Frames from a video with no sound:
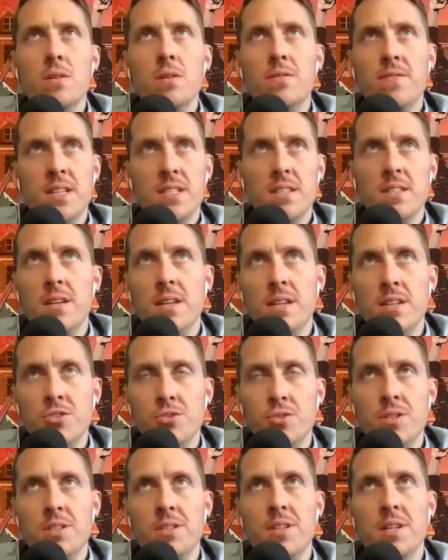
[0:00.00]
you a vested
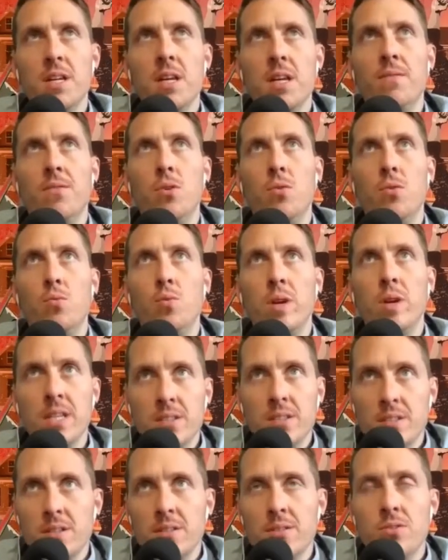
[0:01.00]
interest to give the
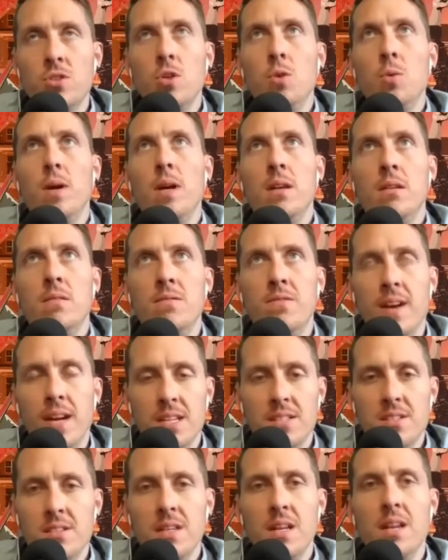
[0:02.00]
reason to
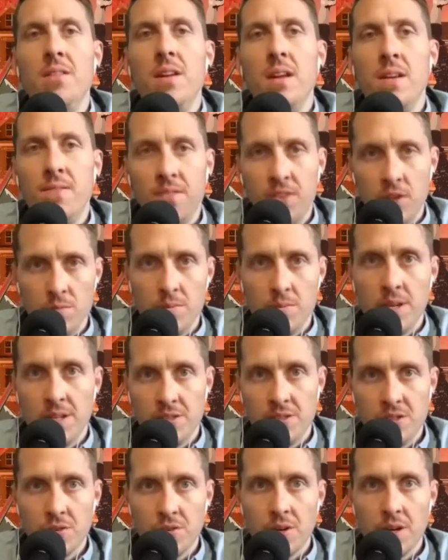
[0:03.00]
invest in the film
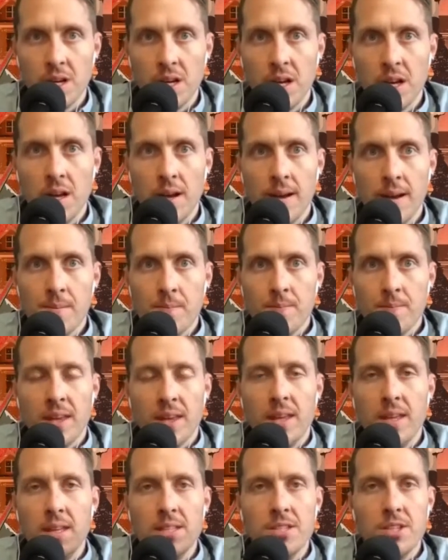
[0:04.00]
history.
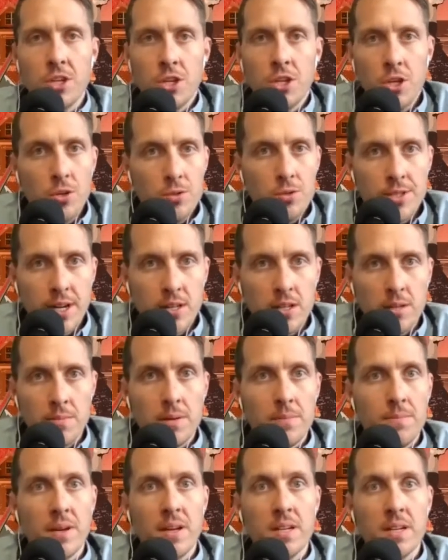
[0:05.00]
I think that's a huge
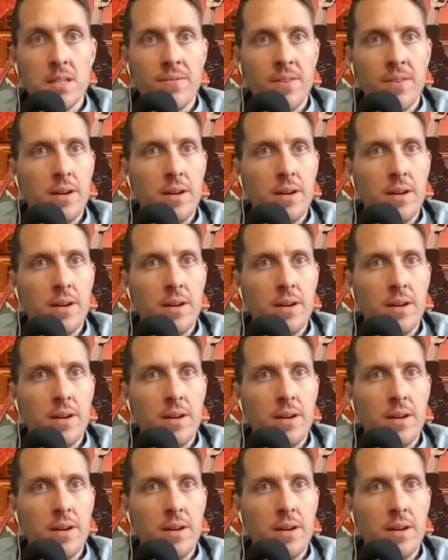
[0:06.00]
element because